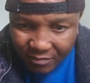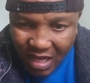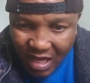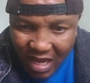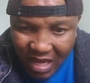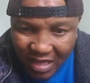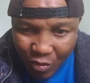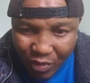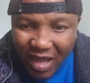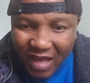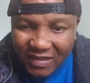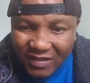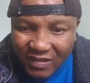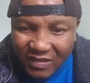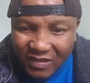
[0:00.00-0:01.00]
And then you
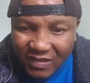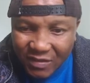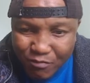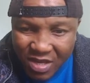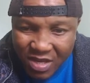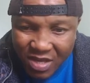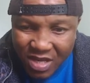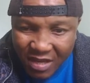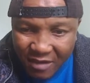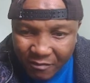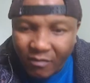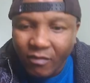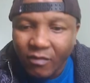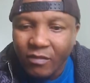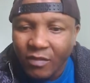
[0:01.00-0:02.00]
plus B,
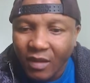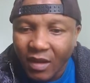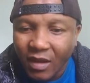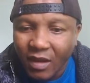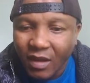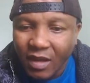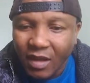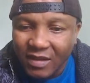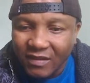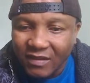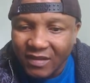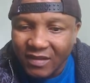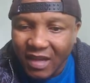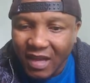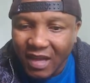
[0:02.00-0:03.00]
and then
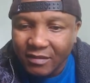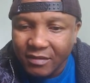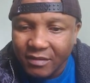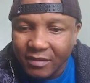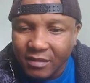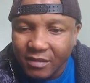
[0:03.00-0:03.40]
sine,